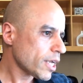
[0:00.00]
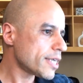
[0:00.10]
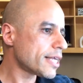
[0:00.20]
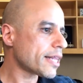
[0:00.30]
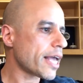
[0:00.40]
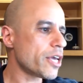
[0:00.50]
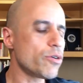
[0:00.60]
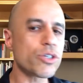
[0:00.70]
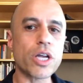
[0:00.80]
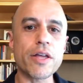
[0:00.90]
is that they
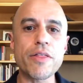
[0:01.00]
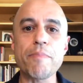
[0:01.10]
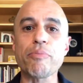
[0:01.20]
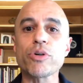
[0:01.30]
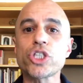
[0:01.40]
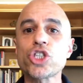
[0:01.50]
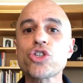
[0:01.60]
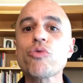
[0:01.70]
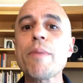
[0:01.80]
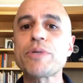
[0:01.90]
used
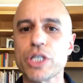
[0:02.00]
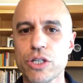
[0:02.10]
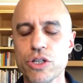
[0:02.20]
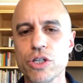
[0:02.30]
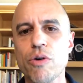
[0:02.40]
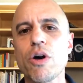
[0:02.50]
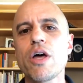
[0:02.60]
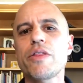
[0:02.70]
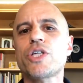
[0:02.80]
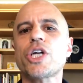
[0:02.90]
prescriptions. So
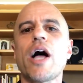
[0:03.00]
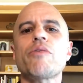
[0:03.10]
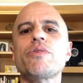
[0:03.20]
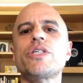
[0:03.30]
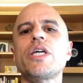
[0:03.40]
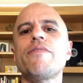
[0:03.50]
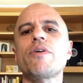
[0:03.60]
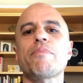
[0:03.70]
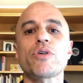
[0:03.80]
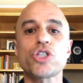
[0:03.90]
the child received
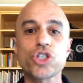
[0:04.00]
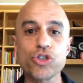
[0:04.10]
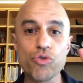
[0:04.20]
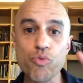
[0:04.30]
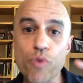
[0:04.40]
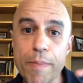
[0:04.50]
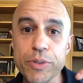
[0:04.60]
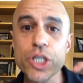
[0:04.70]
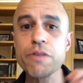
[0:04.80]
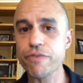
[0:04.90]
a
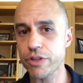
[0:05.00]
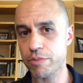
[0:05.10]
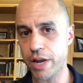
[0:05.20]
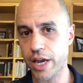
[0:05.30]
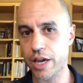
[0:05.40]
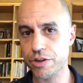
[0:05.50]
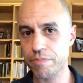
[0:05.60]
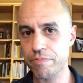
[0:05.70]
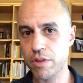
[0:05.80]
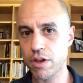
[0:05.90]
prescription for this medication.
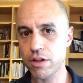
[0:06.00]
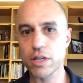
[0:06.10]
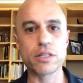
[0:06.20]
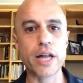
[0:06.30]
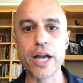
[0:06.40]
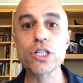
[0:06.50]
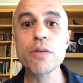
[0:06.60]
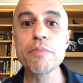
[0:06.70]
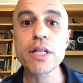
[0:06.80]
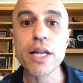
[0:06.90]
Doesn't
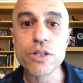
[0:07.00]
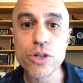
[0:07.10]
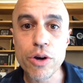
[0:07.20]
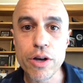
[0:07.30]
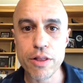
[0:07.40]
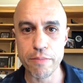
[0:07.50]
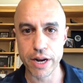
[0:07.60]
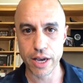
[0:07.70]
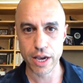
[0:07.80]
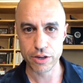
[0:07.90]
actually mean they took the
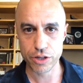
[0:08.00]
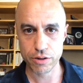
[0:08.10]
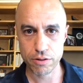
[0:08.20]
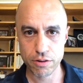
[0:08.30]
medication.